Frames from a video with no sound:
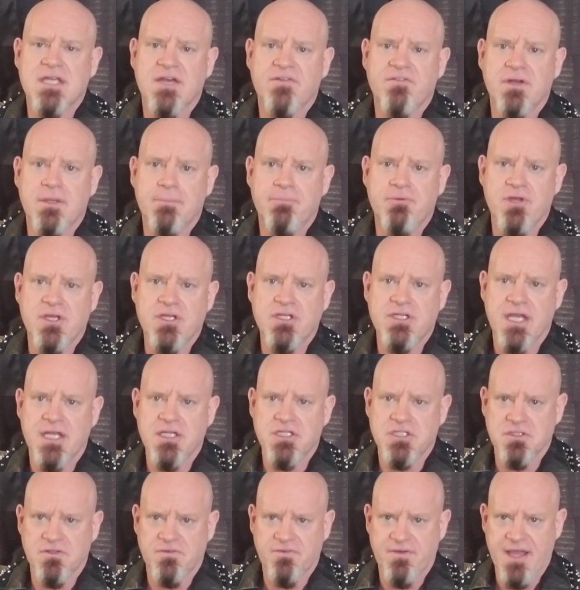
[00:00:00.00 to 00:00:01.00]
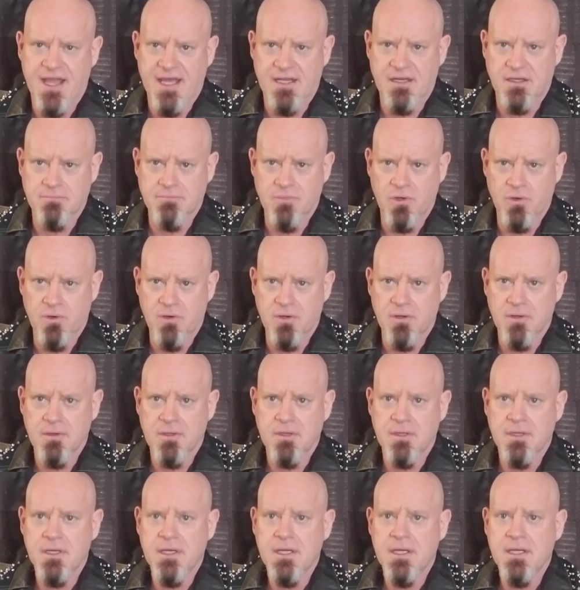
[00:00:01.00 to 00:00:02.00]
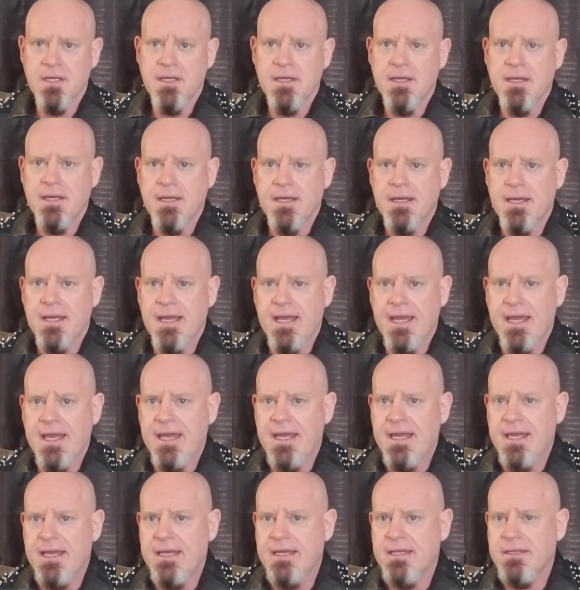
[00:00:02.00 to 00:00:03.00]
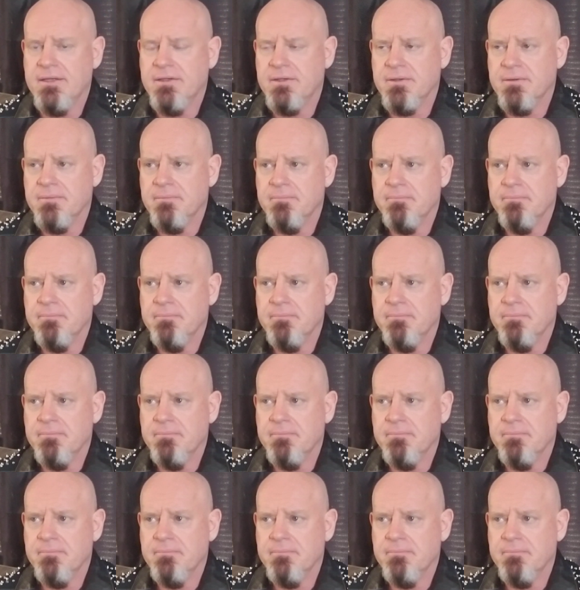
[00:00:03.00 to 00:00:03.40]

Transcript: have an appreciation for Alan Moore, and